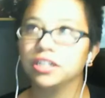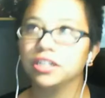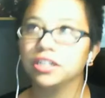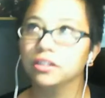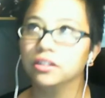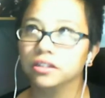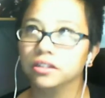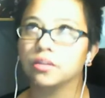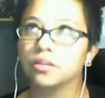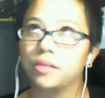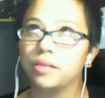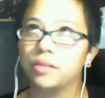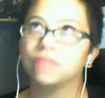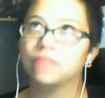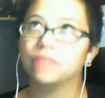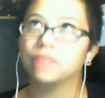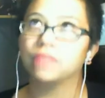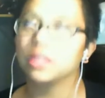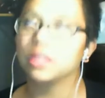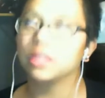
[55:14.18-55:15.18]
at the way
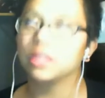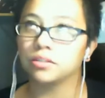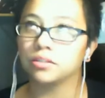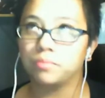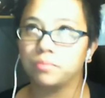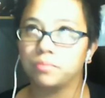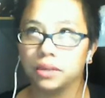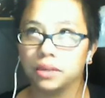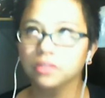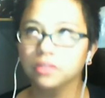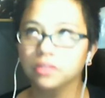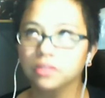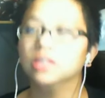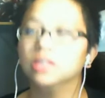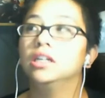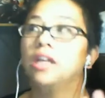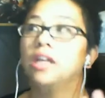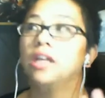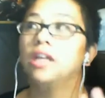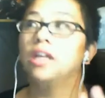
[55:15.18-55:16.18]
those things are built,
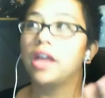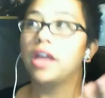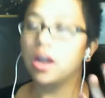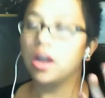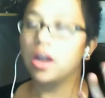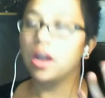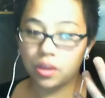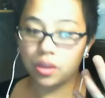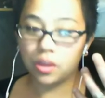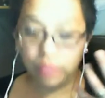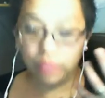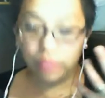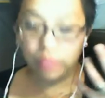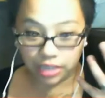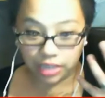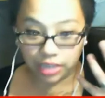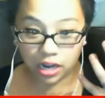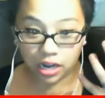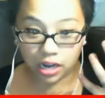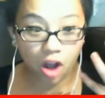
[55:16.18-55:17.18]
it was
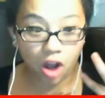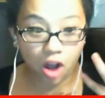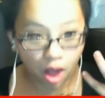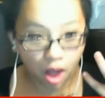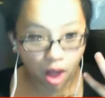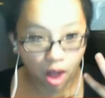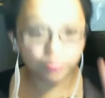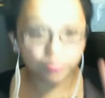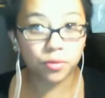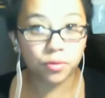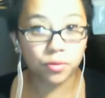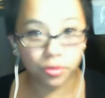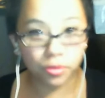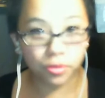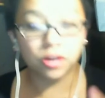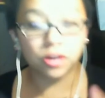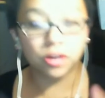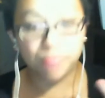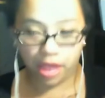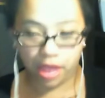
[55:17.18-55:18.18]
a comparable
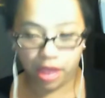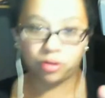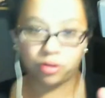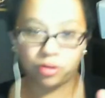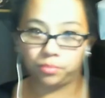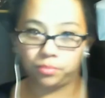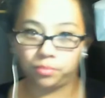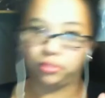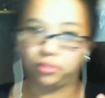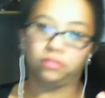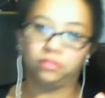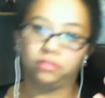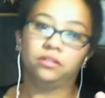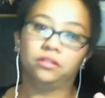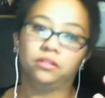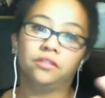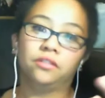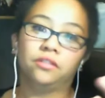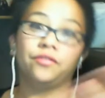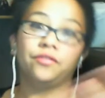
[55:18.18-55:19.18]

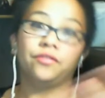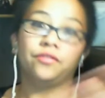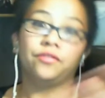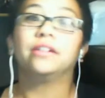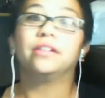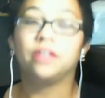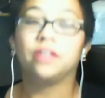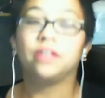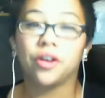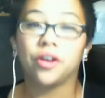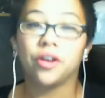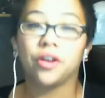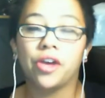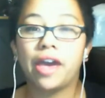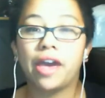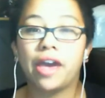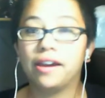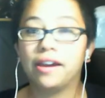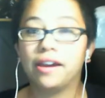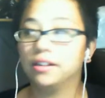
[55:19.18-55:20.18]
fight,
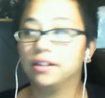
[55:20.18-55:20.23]
and